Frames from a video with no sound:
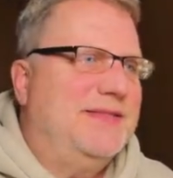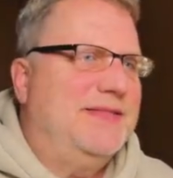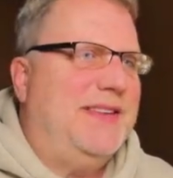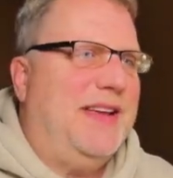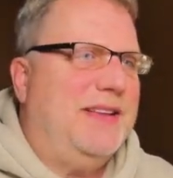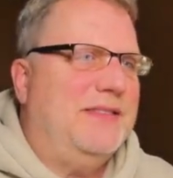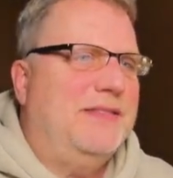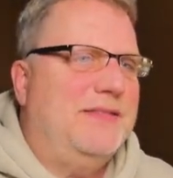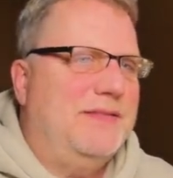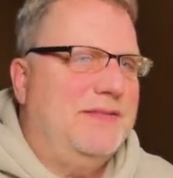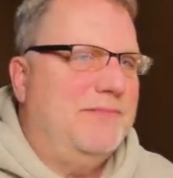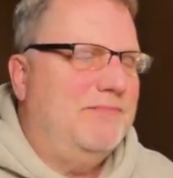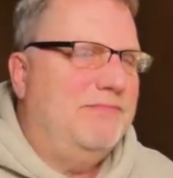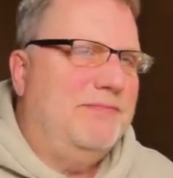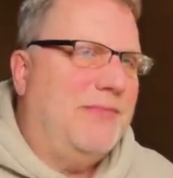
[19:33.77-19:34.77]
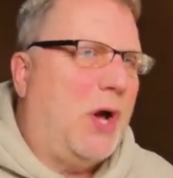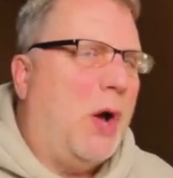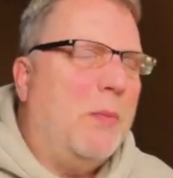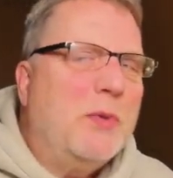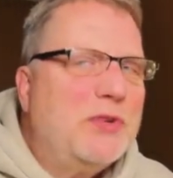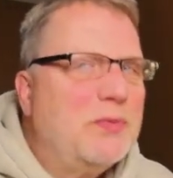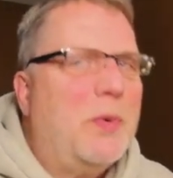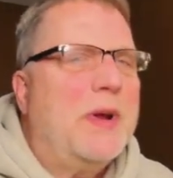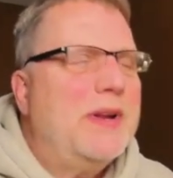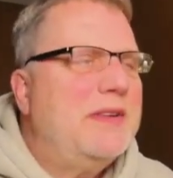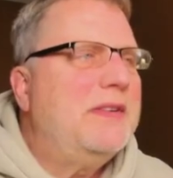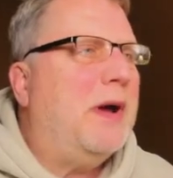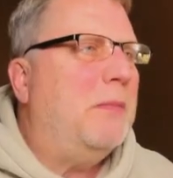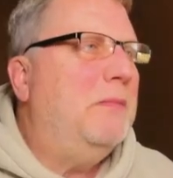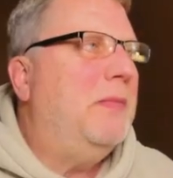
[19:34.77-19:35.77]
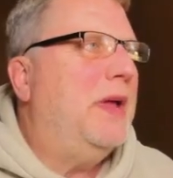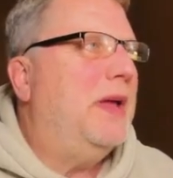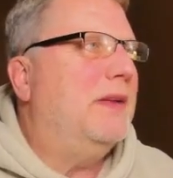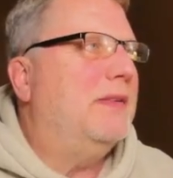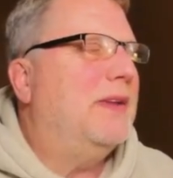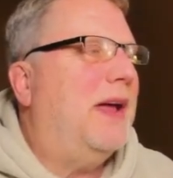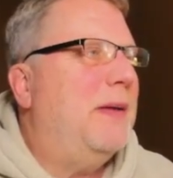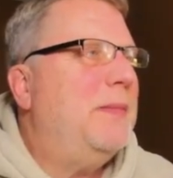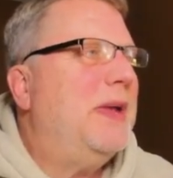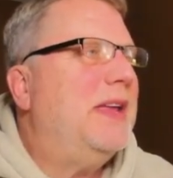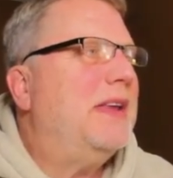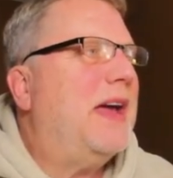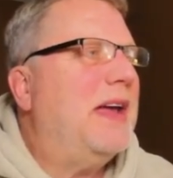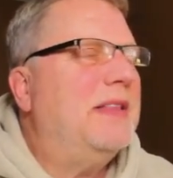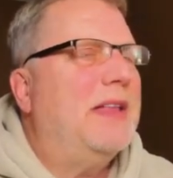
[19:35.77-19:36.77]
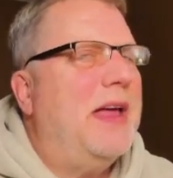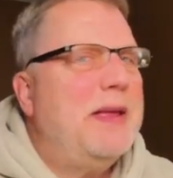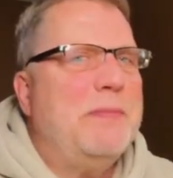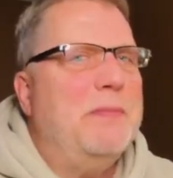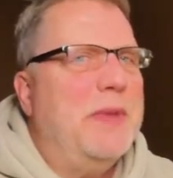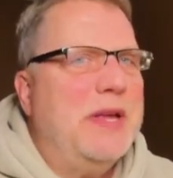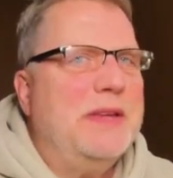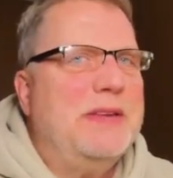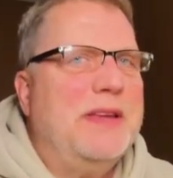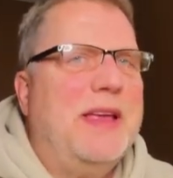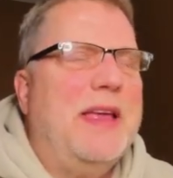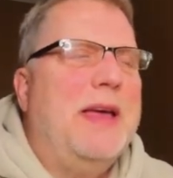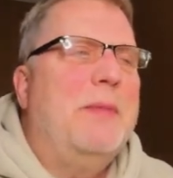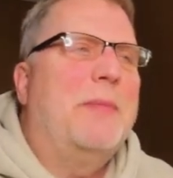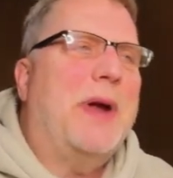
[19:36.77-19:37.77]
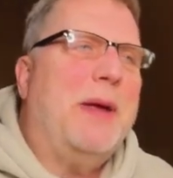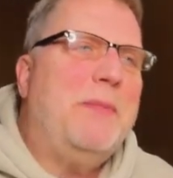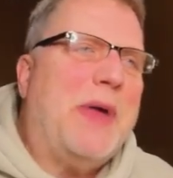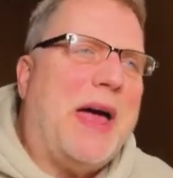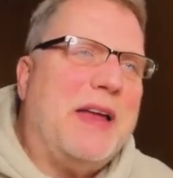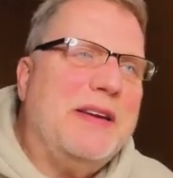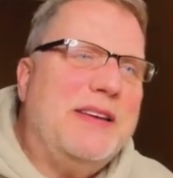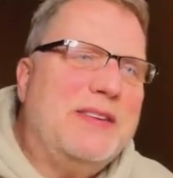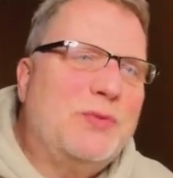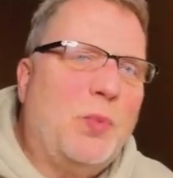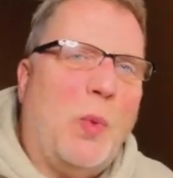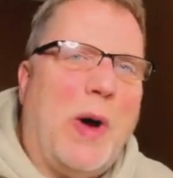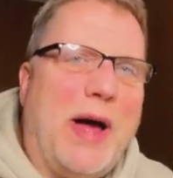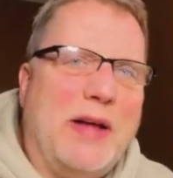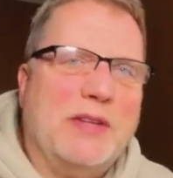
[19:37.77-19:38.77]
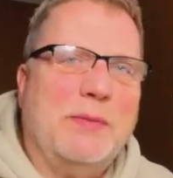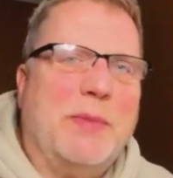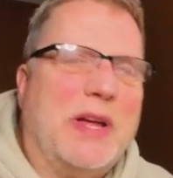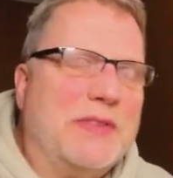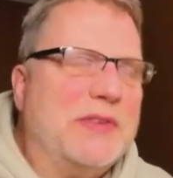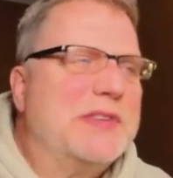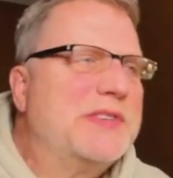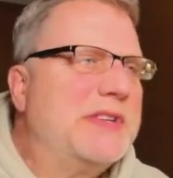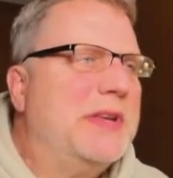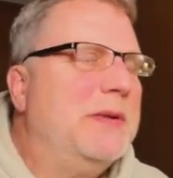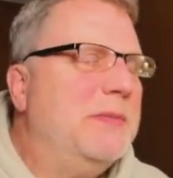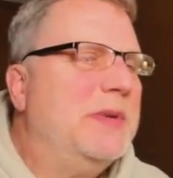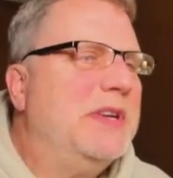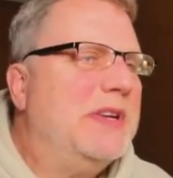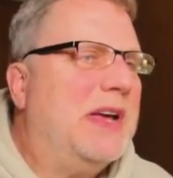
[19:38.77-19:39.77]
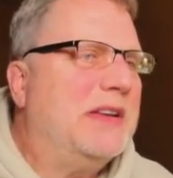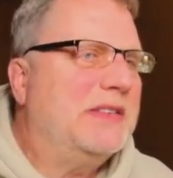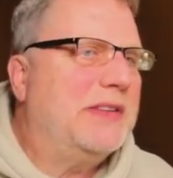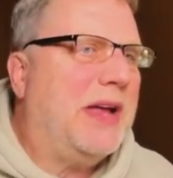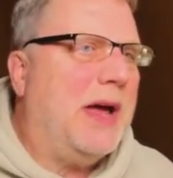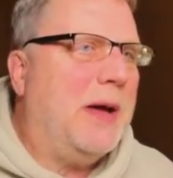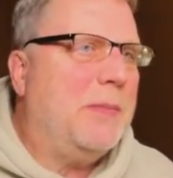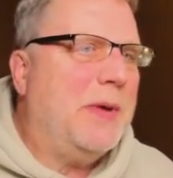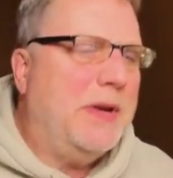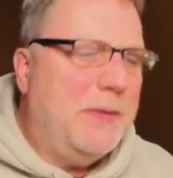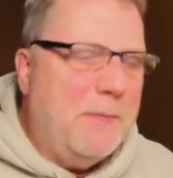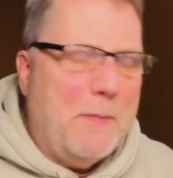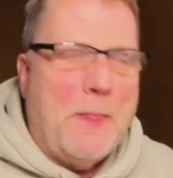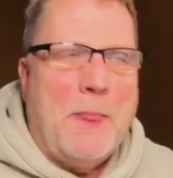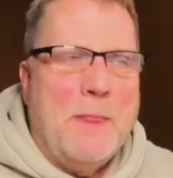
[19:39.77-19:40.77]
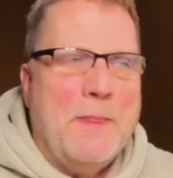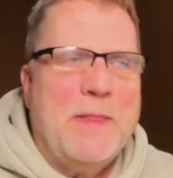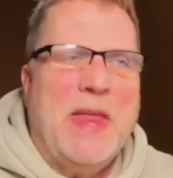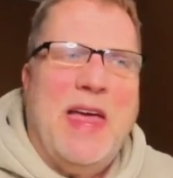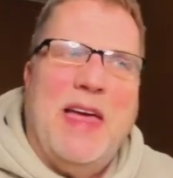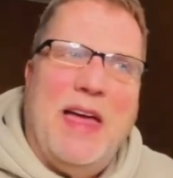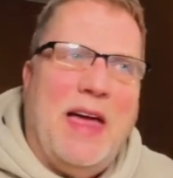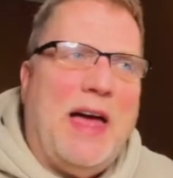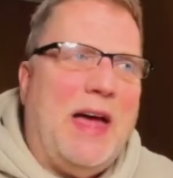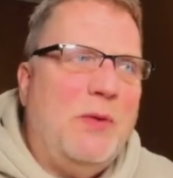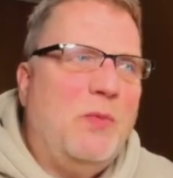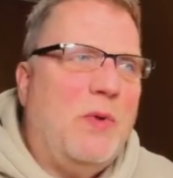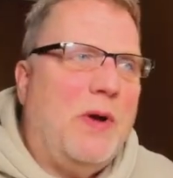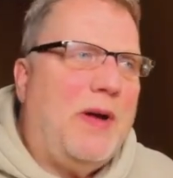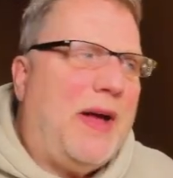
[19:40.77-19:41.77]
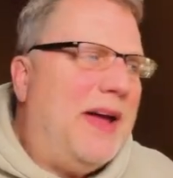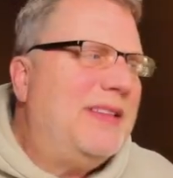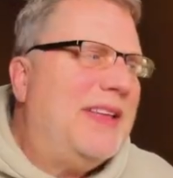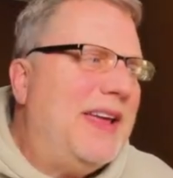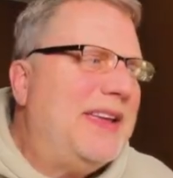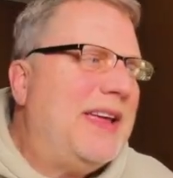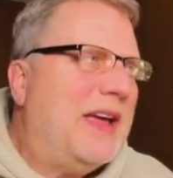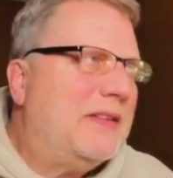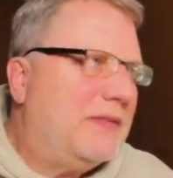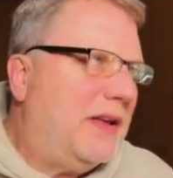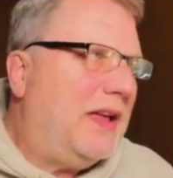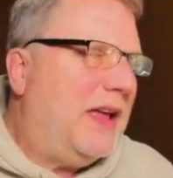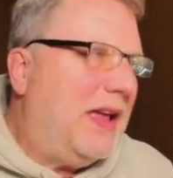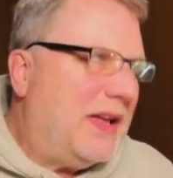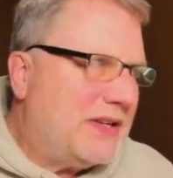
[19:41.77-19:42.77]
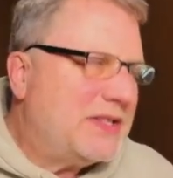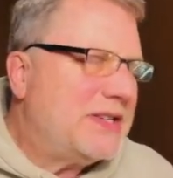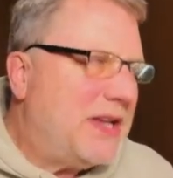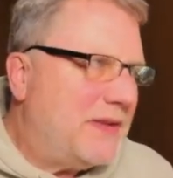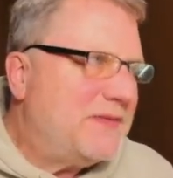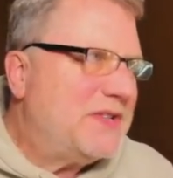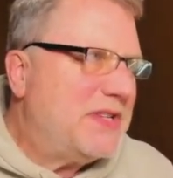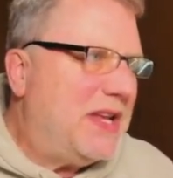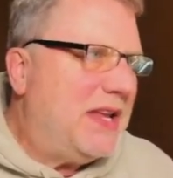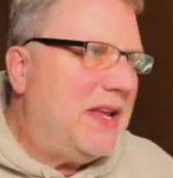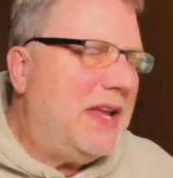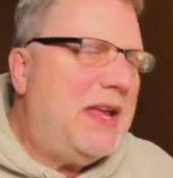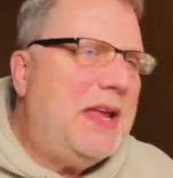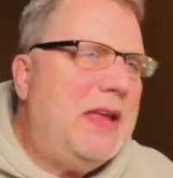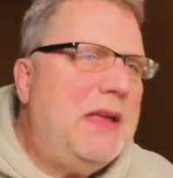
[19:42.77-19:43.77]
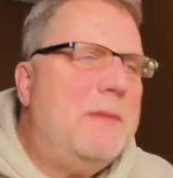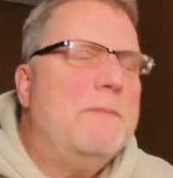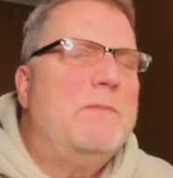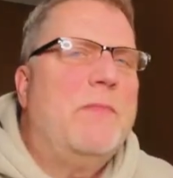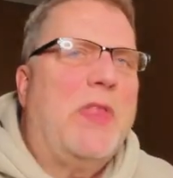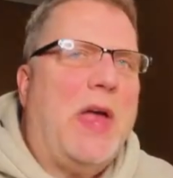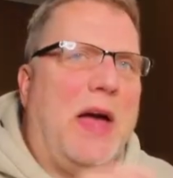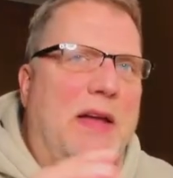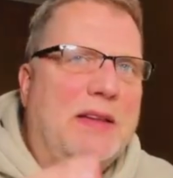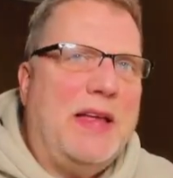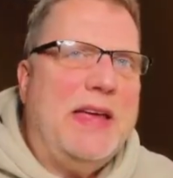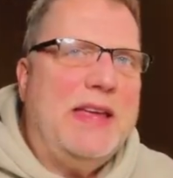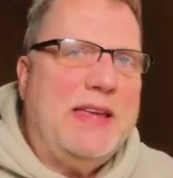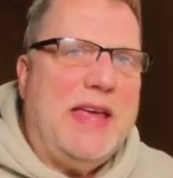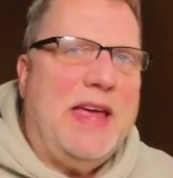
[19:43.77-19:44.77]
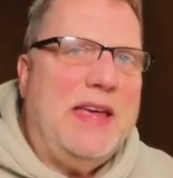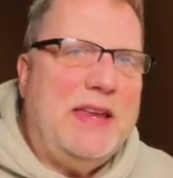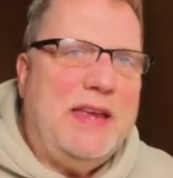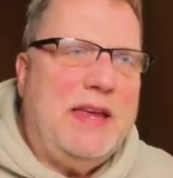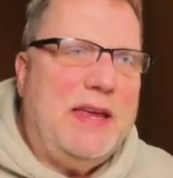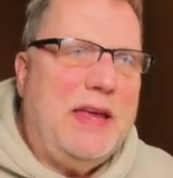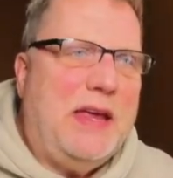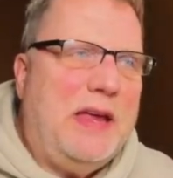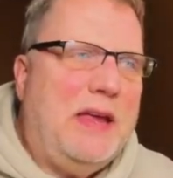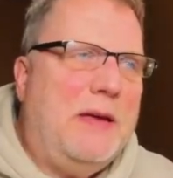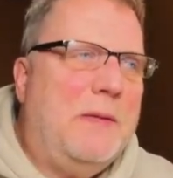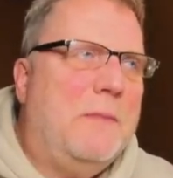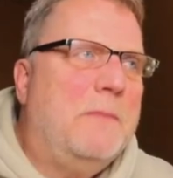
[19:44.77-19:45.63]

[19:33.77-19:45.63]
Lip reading: and almost want to dump Mint. I mean, I like Mint, but I'm not as wild about the Cinnamon desktop. And I like XFCE, I like KDE,